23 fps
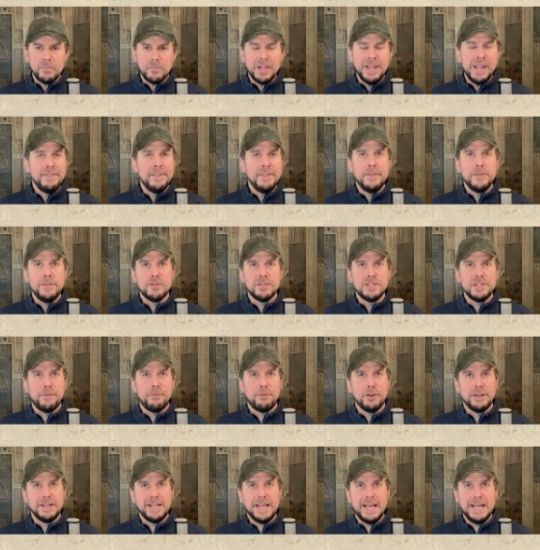And then there's
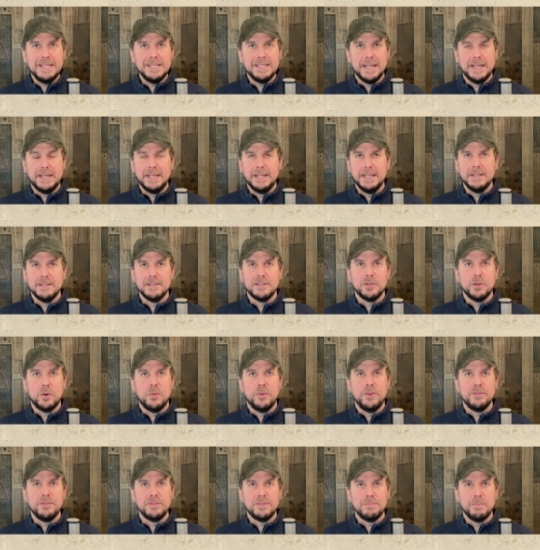different case endings. So
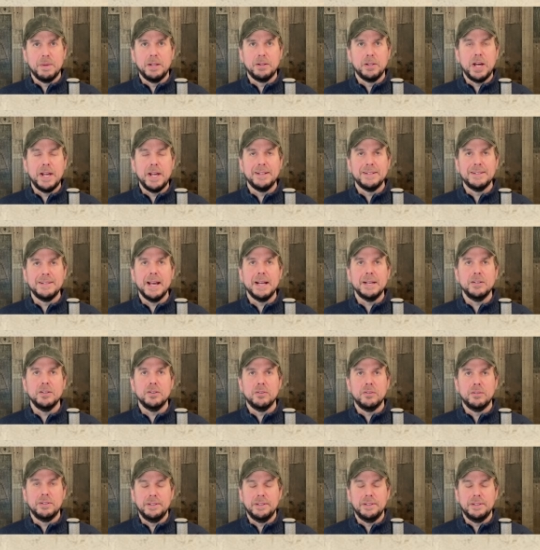there's a lot of technical